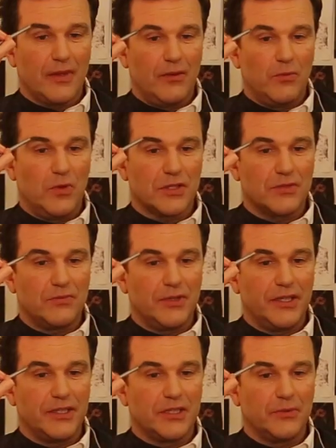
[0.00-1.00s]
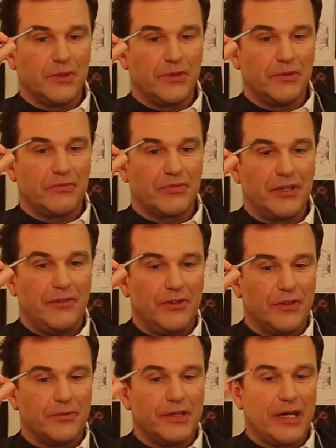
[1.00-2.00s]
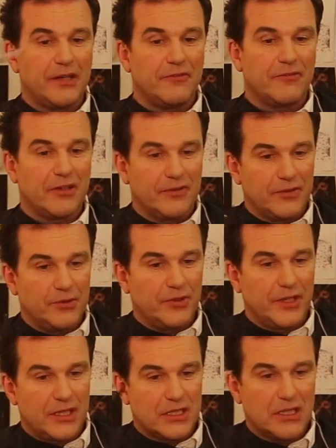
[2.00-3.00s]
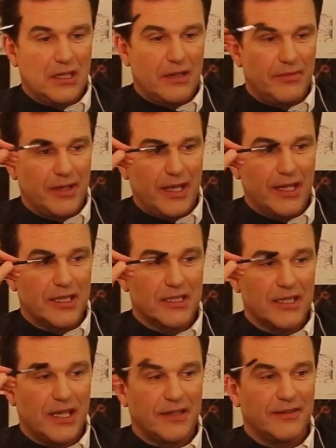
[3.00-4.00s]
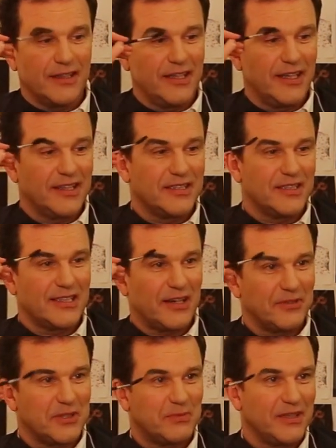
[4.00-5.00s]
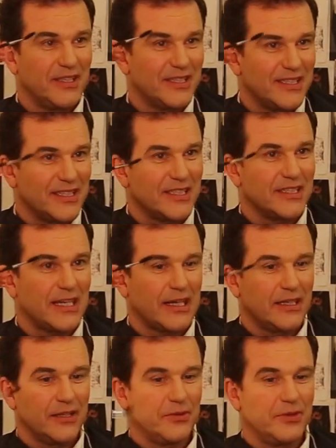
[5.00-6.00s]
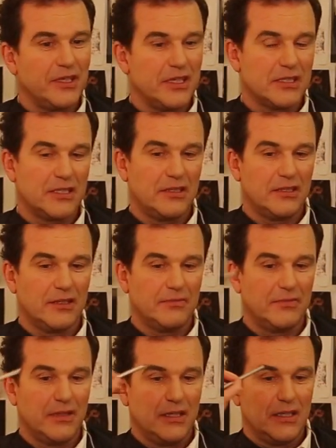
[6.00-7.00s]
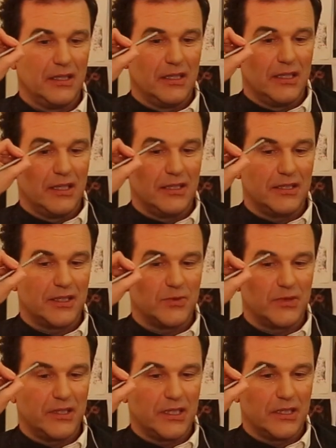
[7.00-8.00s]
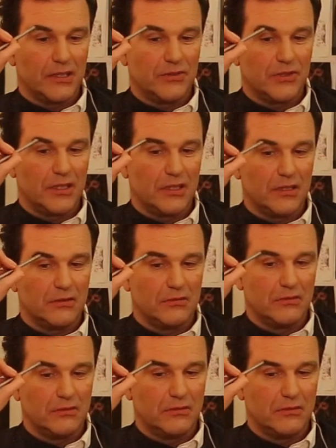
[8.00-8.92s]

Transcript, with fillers: It wasn't really till we were in preview that we had in front of an audience that I began to settle and think, yeah, this is how he speaks, this is exactly who he is, and um, and this is where he goes, you know.